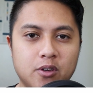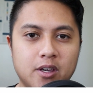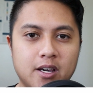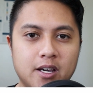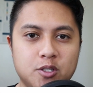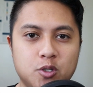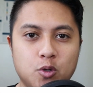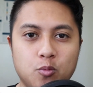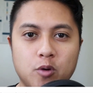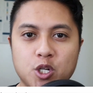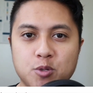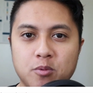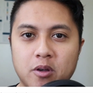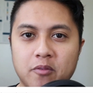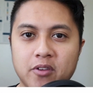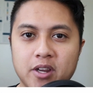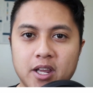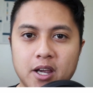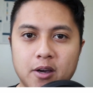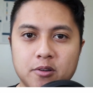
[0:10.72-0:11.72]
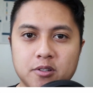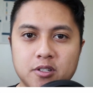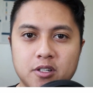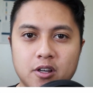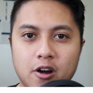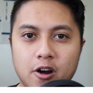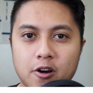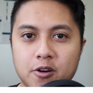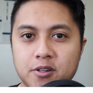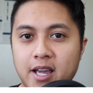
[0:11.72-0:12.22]
of you guys who watch my videos
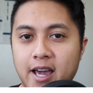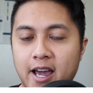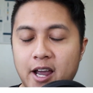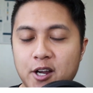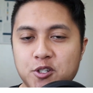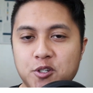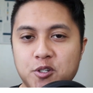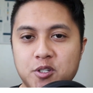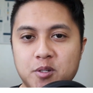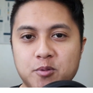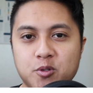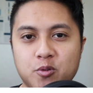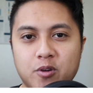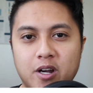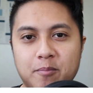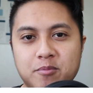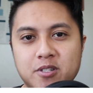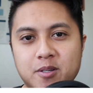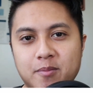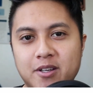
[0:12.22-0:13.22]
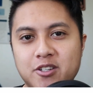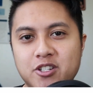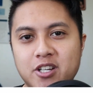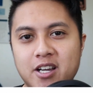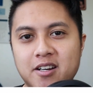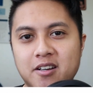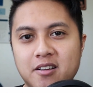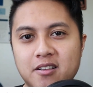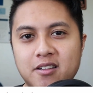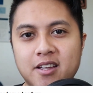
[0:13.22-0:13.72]
aren't actually subscribed to my
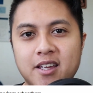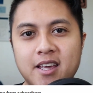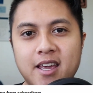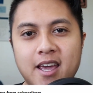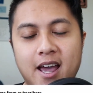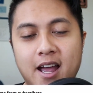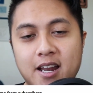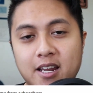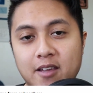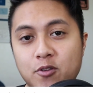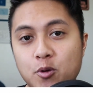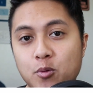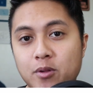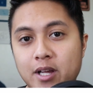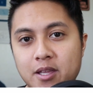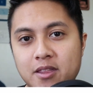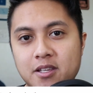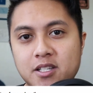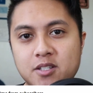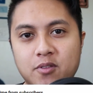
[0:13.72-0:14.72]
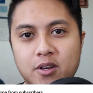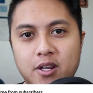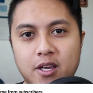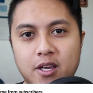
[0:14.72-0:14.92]
channel. And if you like these